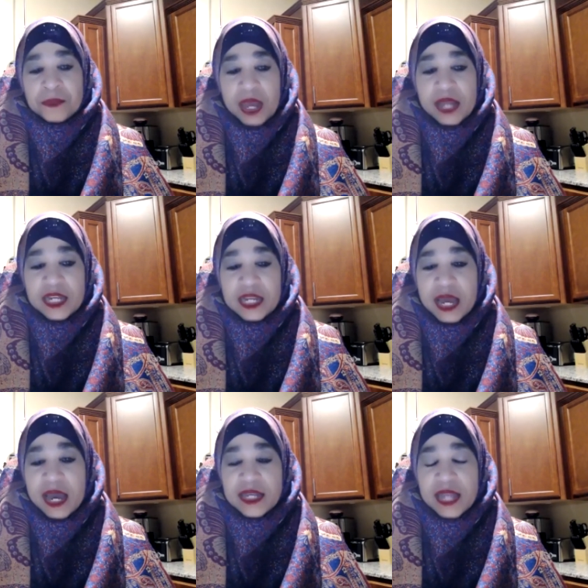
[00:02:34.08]
and uh, he
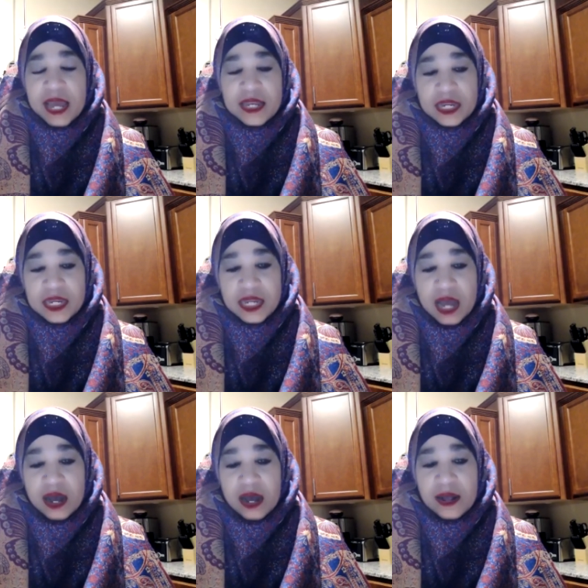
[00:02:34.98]
and and he
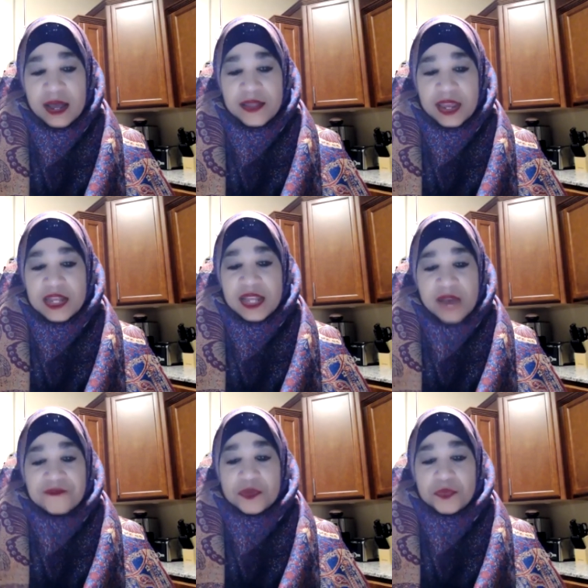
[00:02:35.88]
uh, he
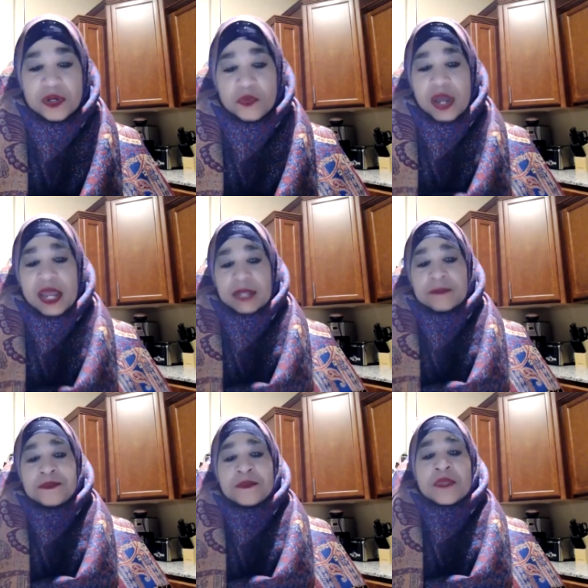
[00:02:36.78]
left and went away.
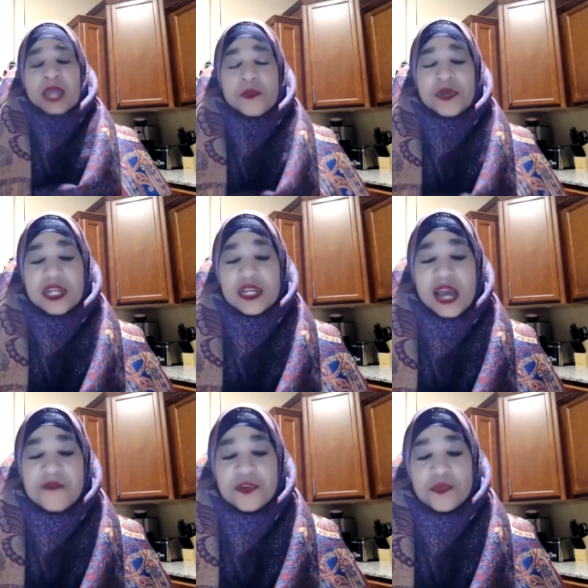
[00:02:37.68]
And when he
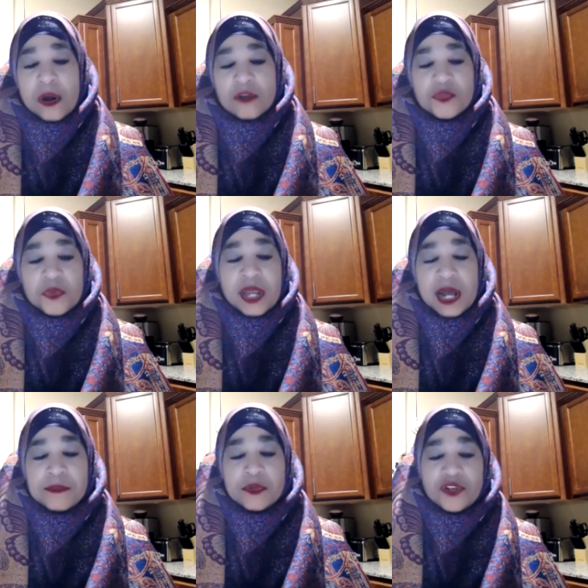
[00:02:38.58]
left and walked away,
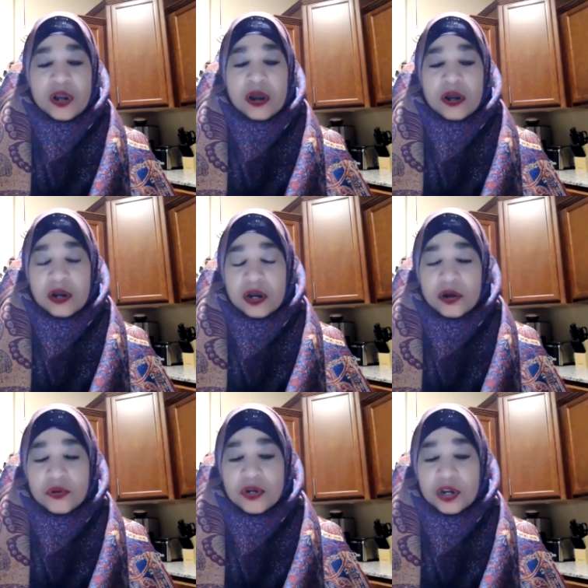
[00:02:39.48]
Abu Dar
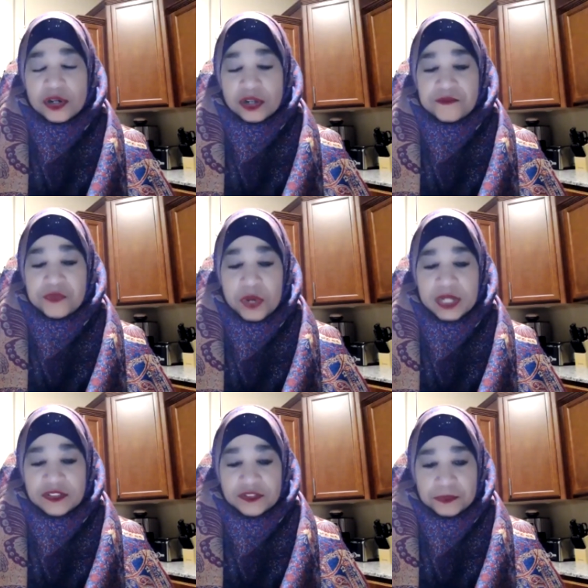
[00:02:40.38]
heard a
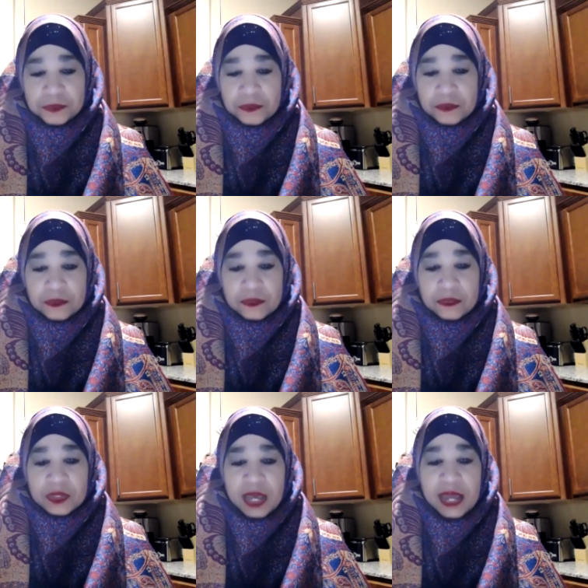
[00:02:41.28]
voice
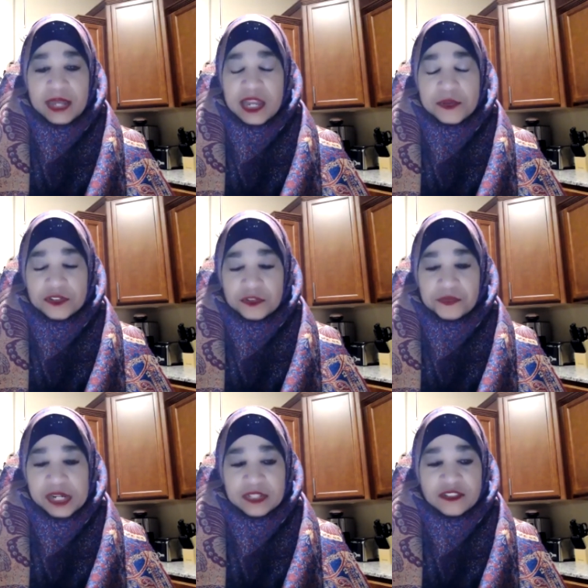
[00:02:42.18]
and he was
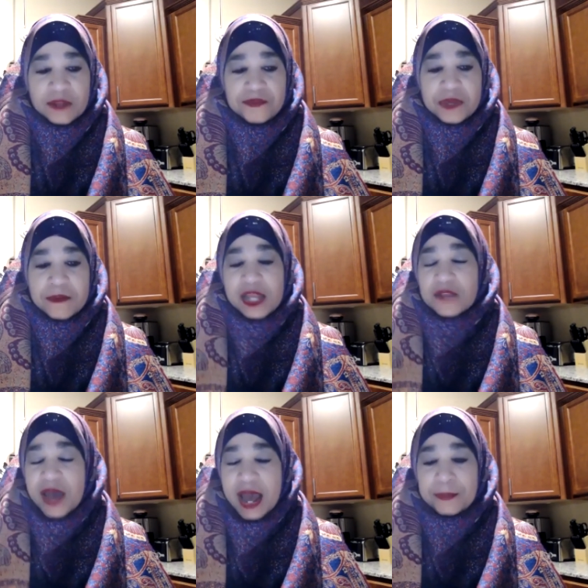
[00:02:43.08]
afraid that something might
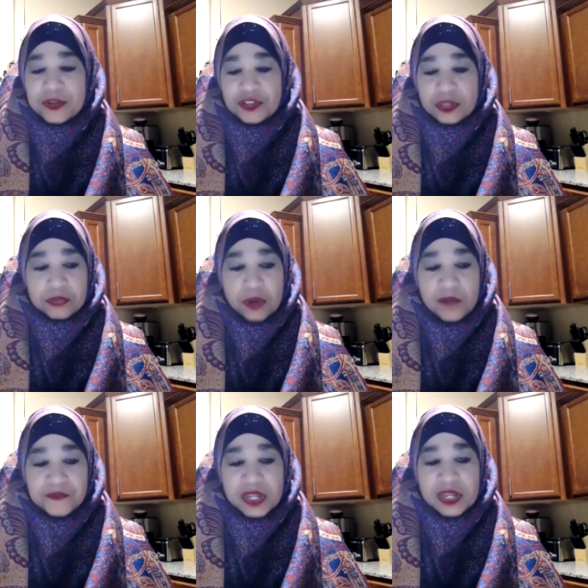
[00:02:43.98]
have happened to the
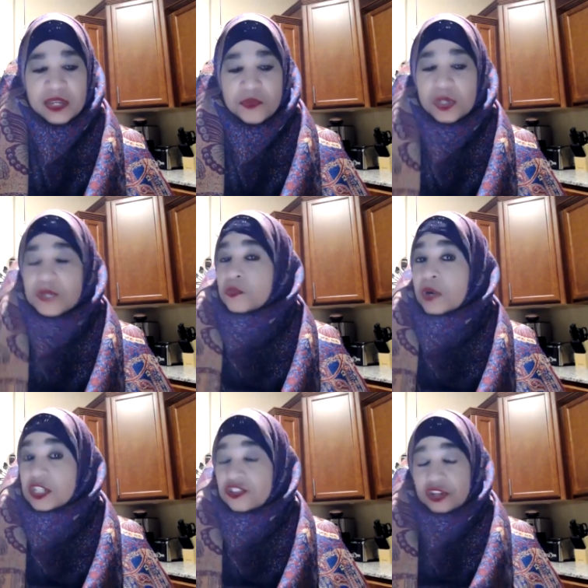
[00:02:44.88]
prophet and he
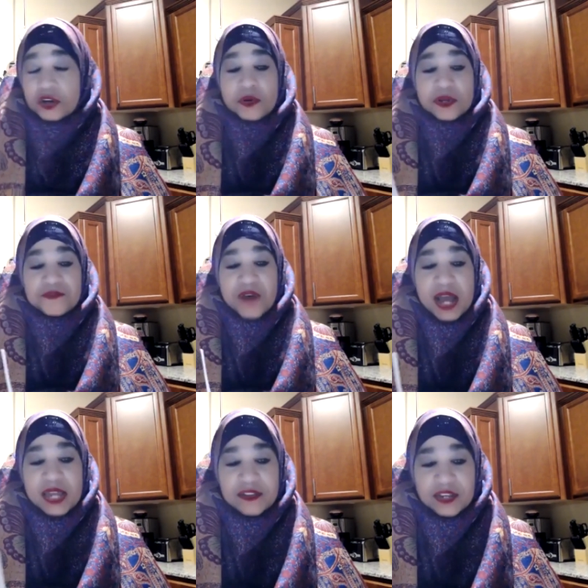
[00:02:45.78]
wanted to go and
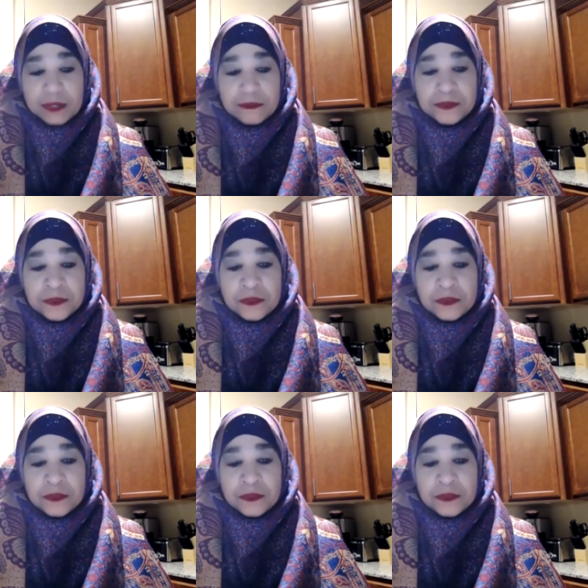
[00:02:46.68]
find him